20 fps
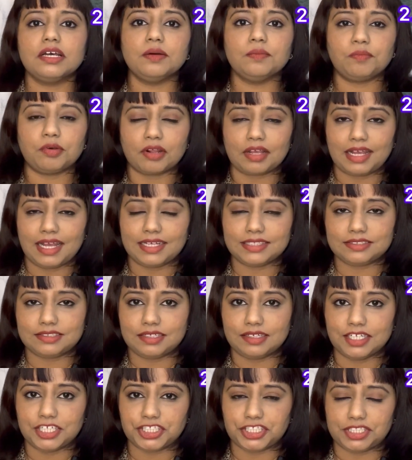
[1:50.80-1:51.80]

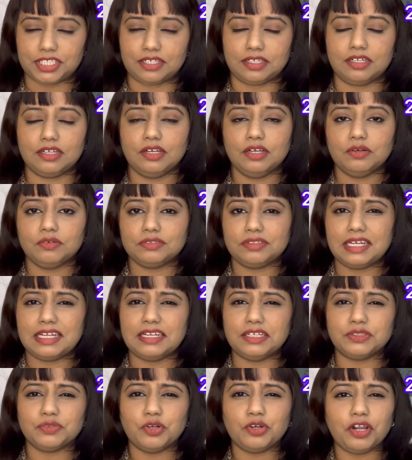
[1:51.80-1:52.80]
procrastination. That
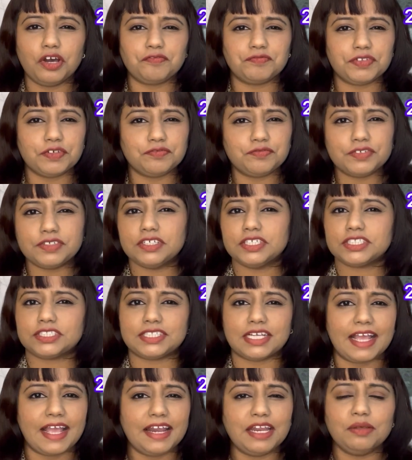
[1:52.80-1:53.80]
is one of the
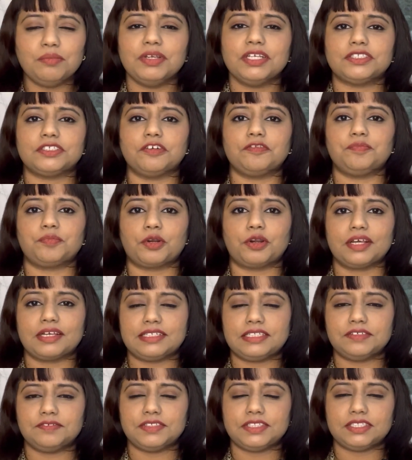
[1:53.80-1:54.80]
worst enemies of
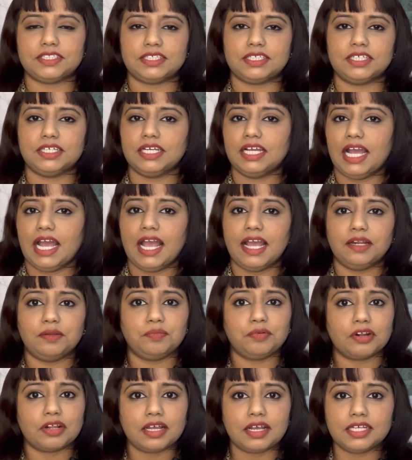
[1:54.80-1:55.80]
productivity. And
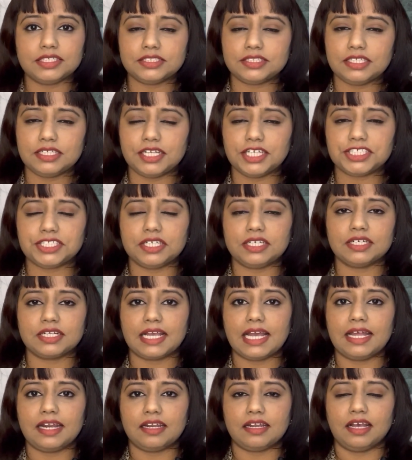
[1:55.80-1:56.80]
procrastination
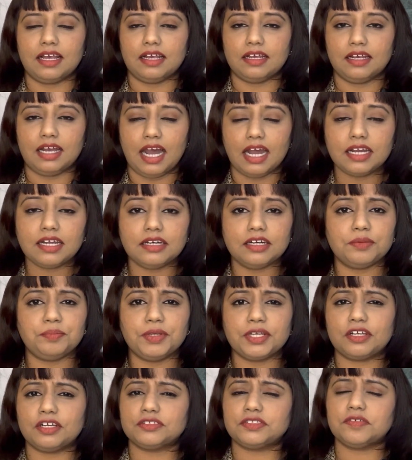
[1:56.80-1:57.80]
can occur
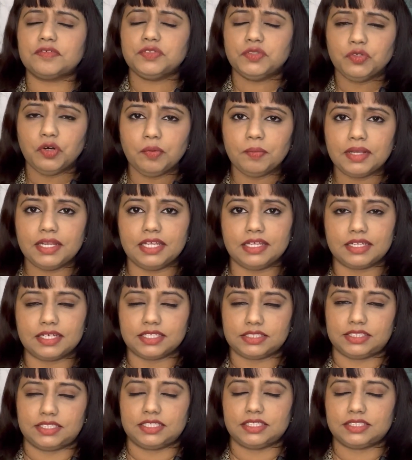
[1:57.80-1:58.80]
because of so many
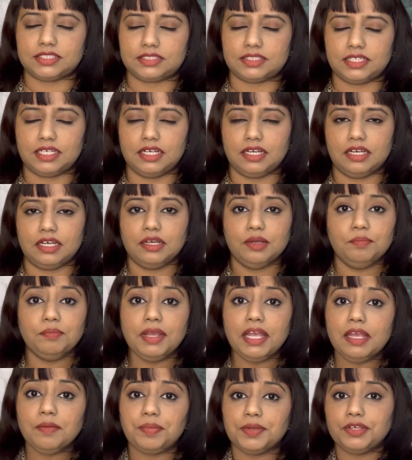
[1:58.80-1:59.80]
reasons.
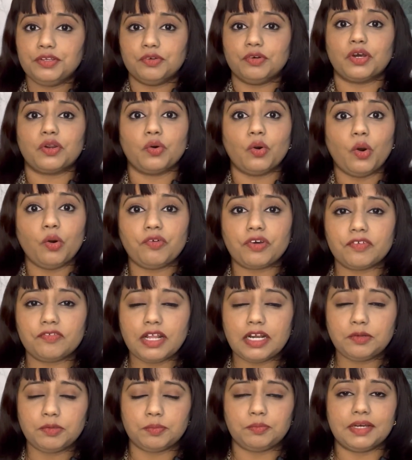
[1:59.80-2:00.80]
Maybe you are
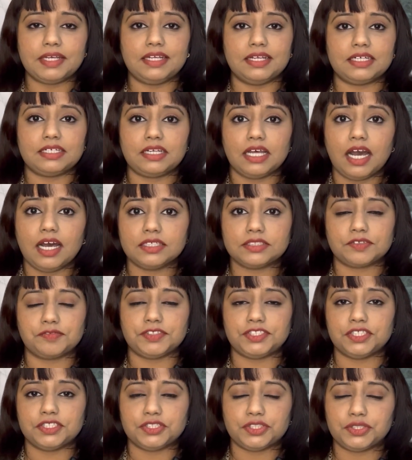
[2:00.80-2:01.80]
overwhelmed by a task
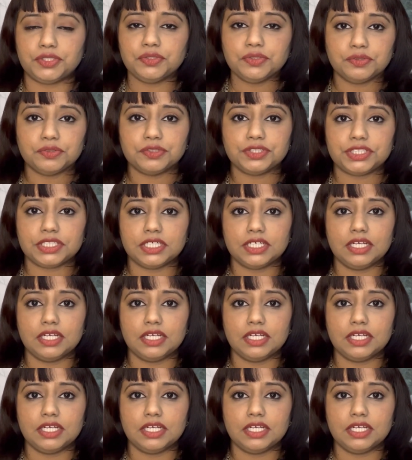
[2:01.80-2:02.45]
which is huge,